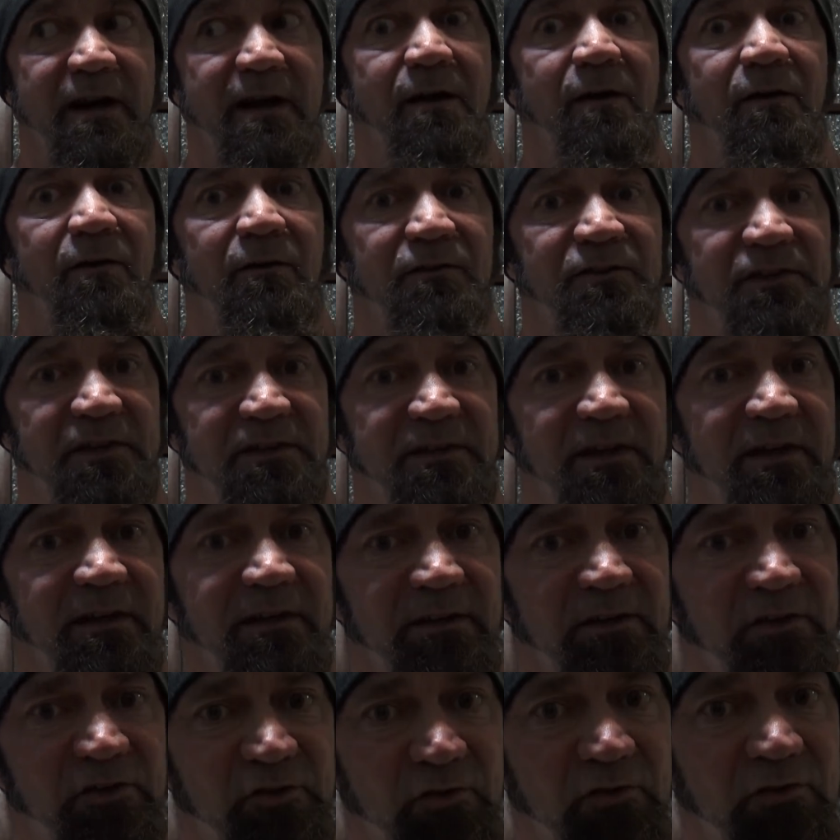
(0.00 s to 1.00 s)
now, to tell
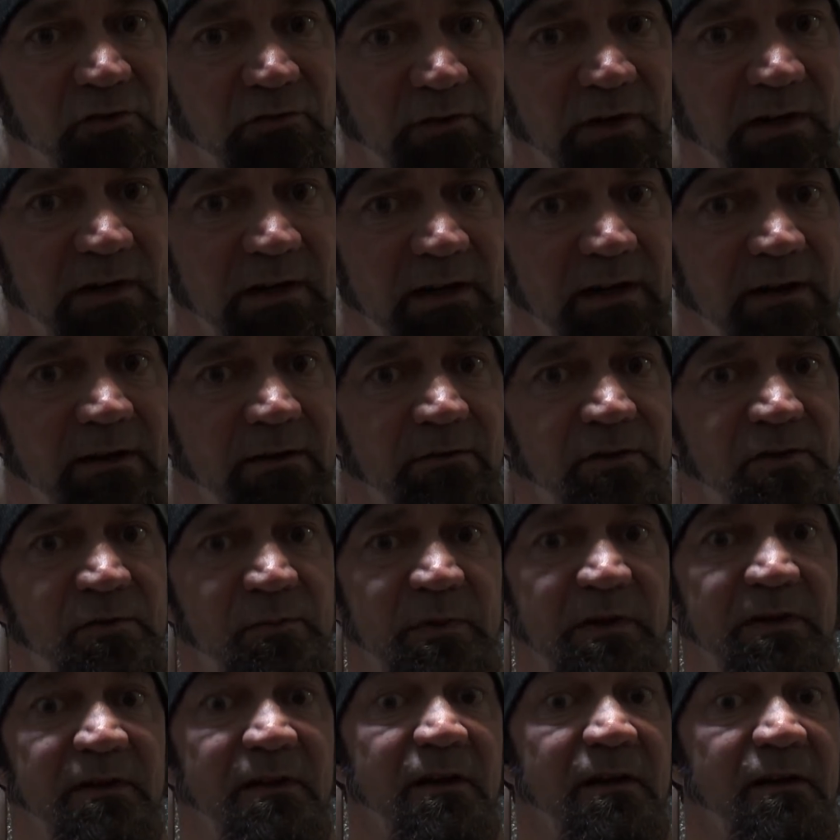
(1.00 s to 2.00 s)
you the truth, right now it's
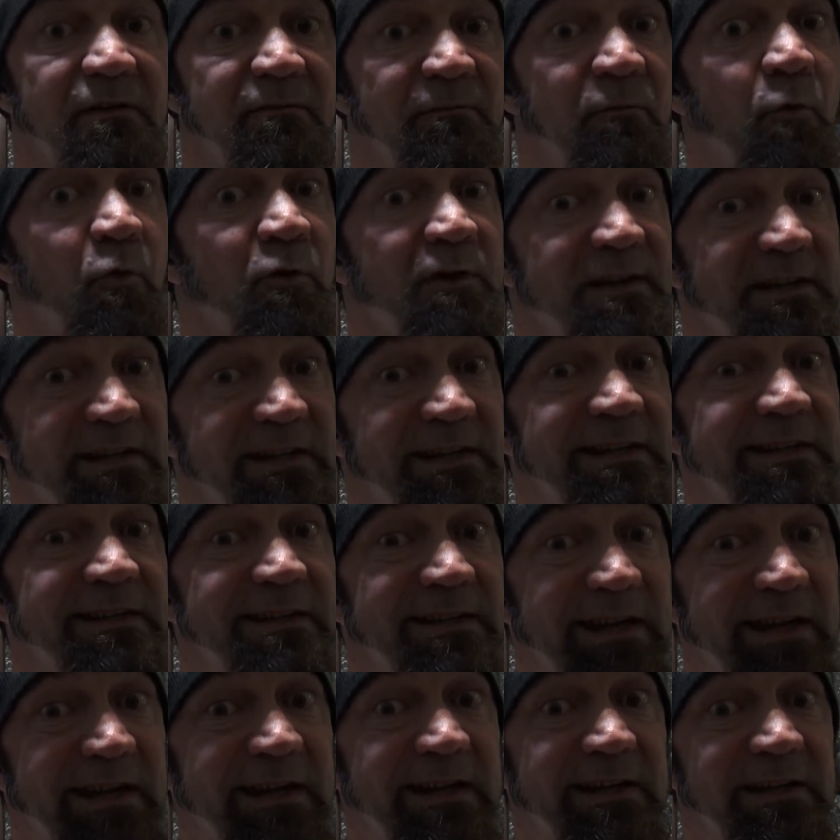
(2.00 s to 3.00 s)
been like
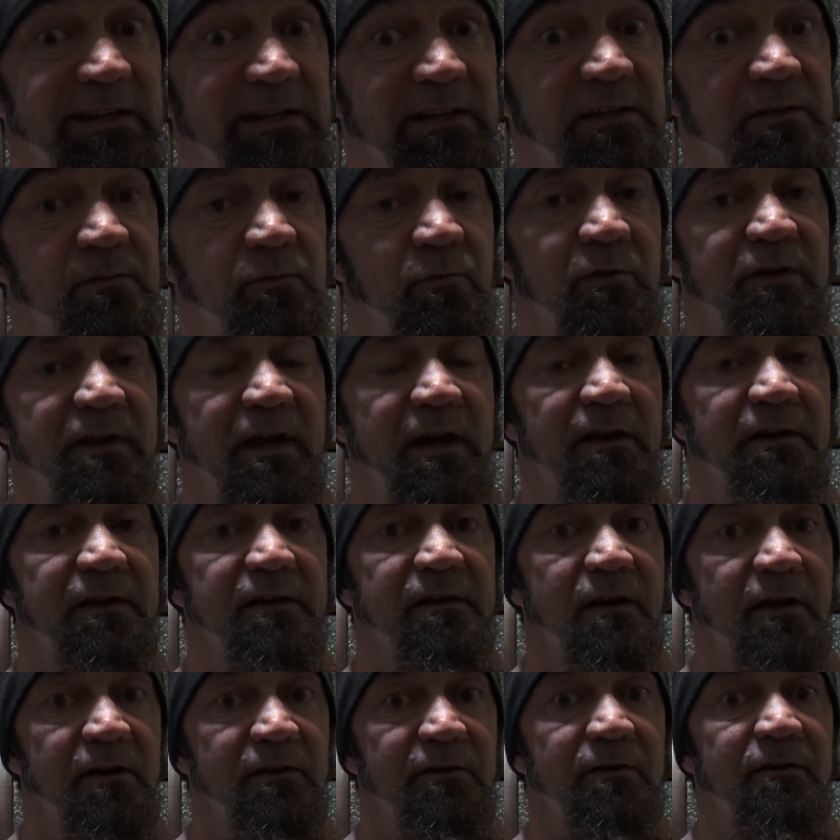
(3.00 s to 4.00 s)
14 days without
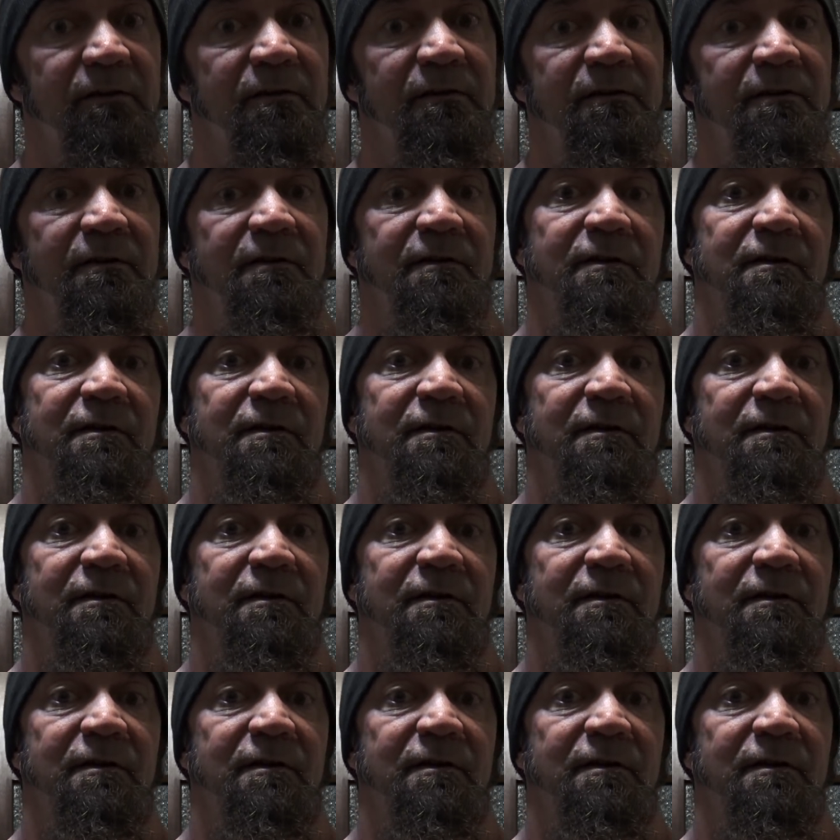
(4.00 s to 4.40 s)
another